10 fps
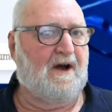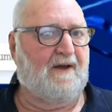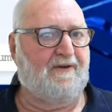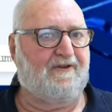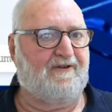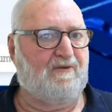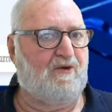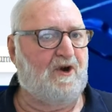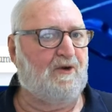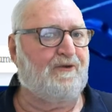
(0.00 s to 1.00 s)
This is in
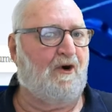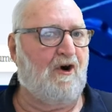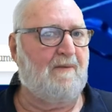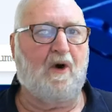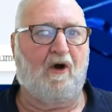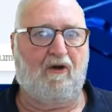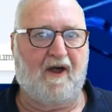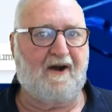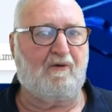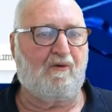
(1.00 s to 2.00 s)
real time, so we'll let it